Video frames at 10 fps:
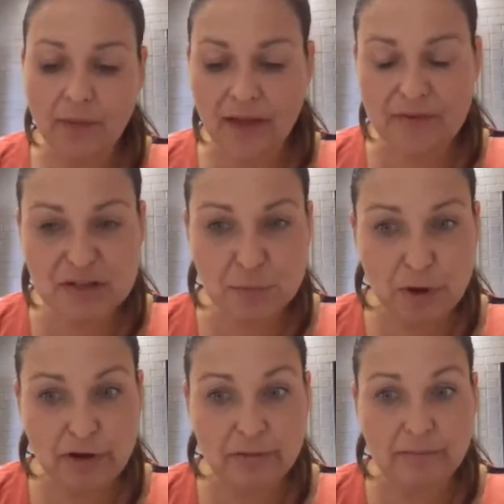and the
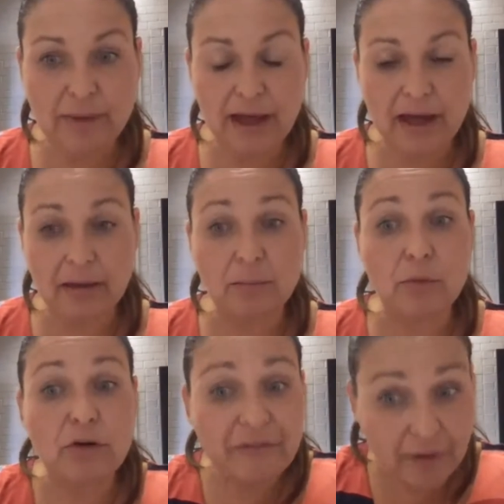sperm
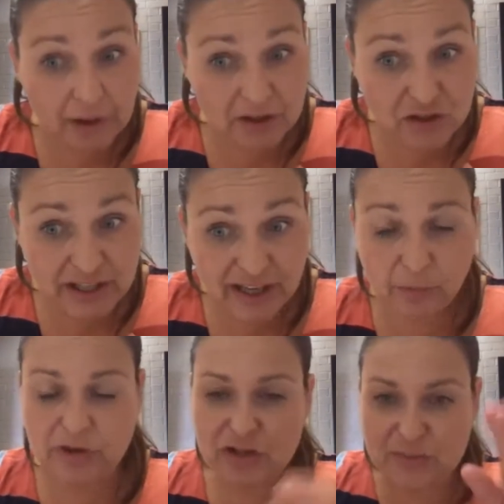morphology,
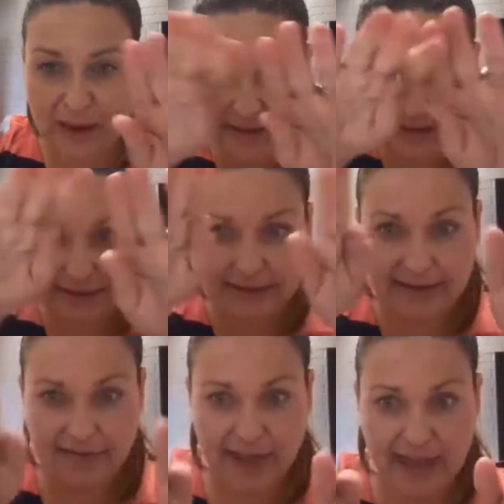which is basically
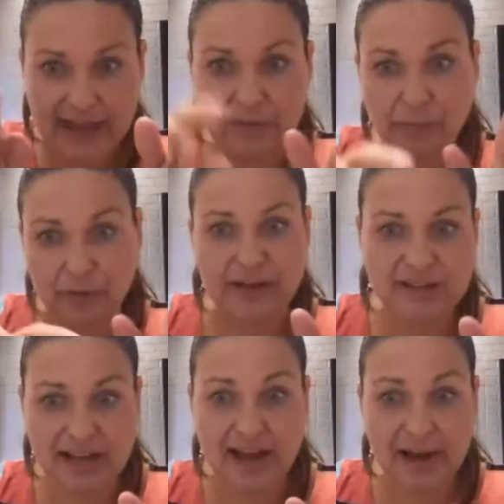the head, body,
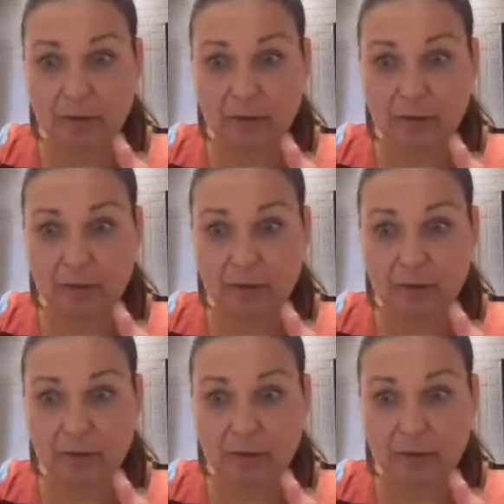tail.